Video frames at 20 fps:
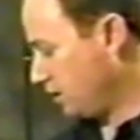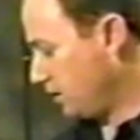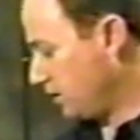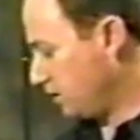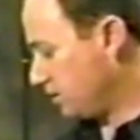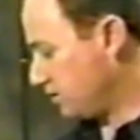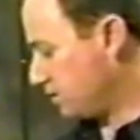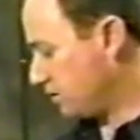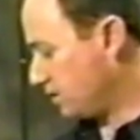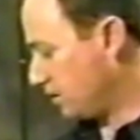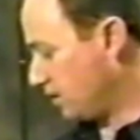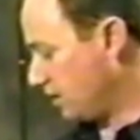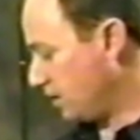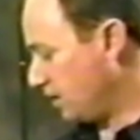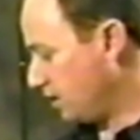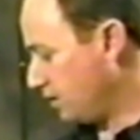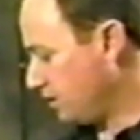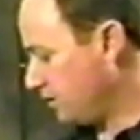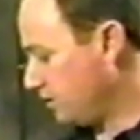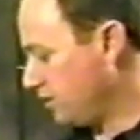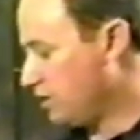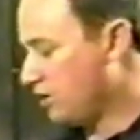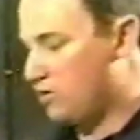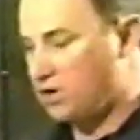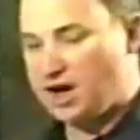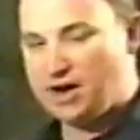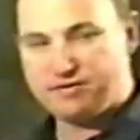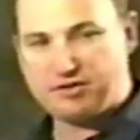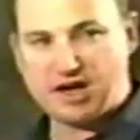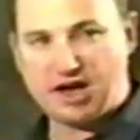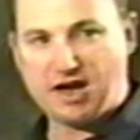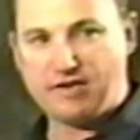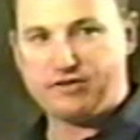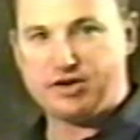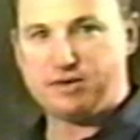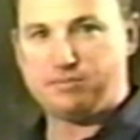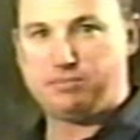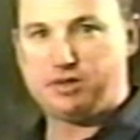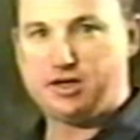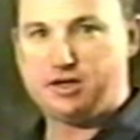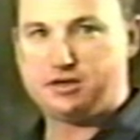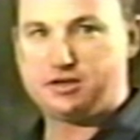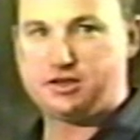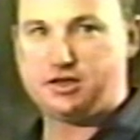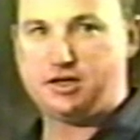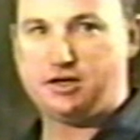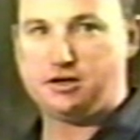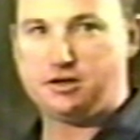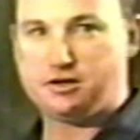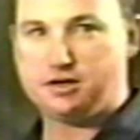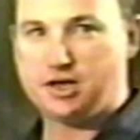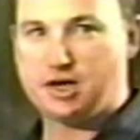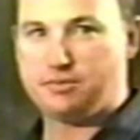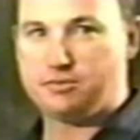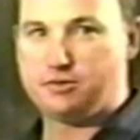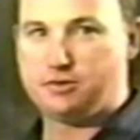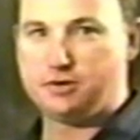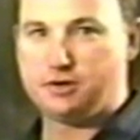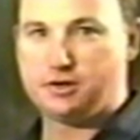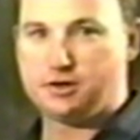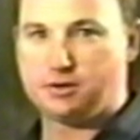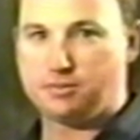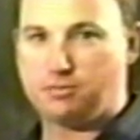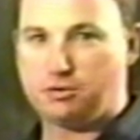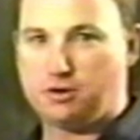is you don't have to have any PC hooked up to it to